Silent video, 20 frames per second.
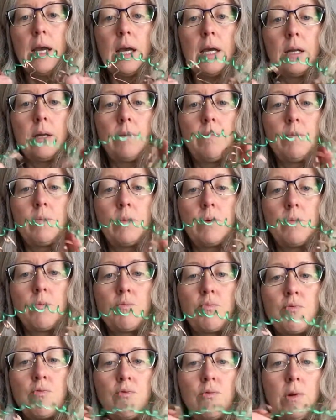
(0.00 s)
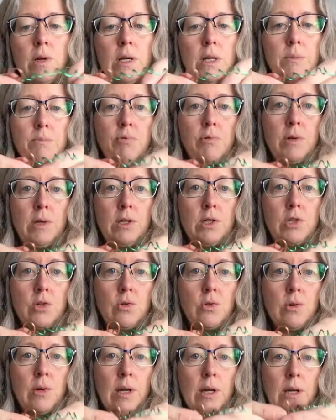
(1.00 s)
And I'm pretty
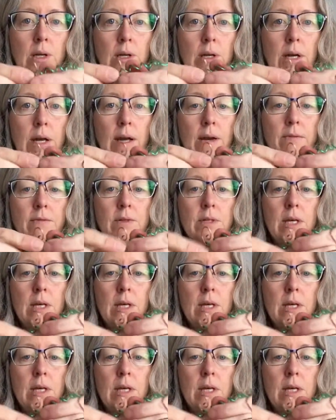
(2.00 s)
sure I'm going to have